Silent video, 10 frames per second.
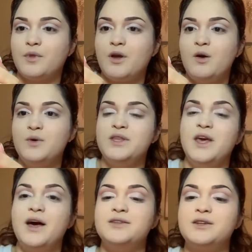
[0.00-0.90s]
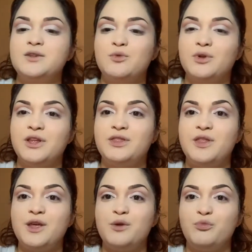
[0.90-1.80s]
Oh yes, that's a really
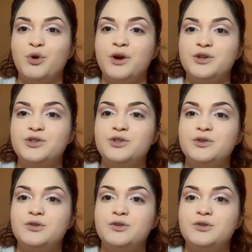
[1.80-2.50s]
thin brush.